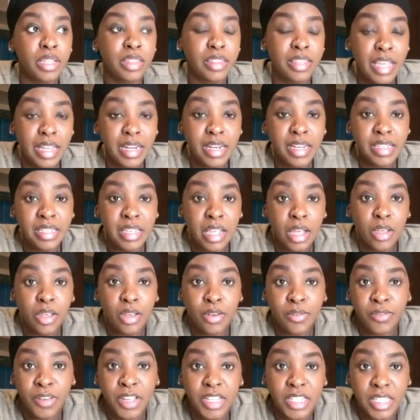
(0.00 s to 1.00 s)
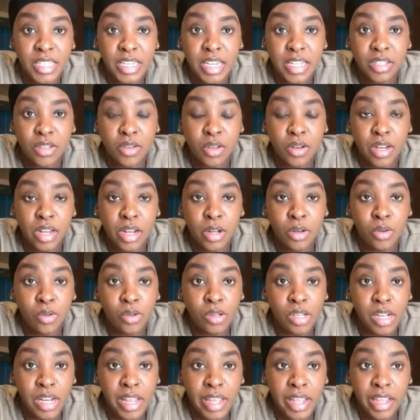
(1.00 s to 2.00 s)
that is how your first year is gonna
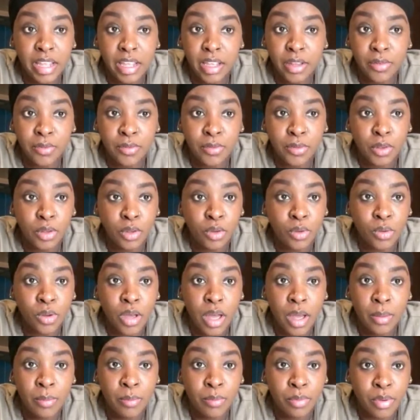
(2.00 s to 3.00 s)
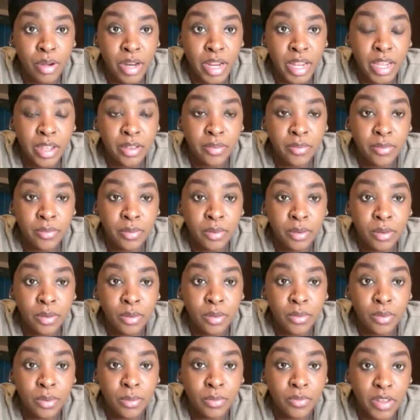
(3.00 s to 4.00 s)
look like. If you are brave,
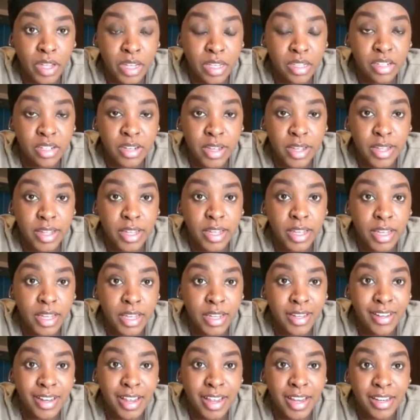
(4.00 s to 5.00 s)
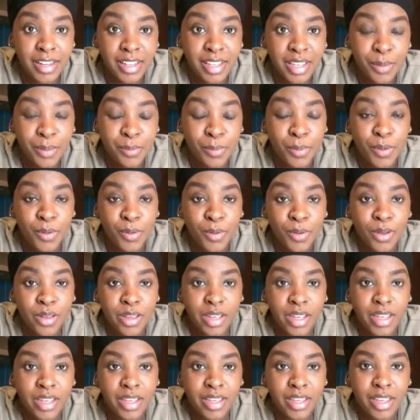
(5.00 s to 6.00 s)
venture in and keep
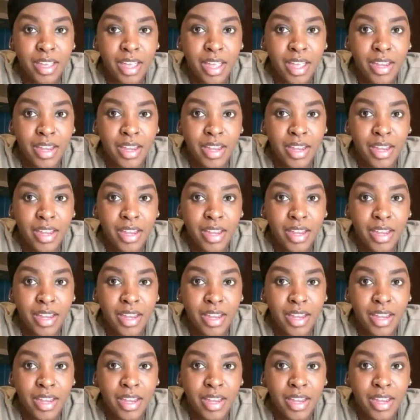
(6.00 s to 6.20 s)
going.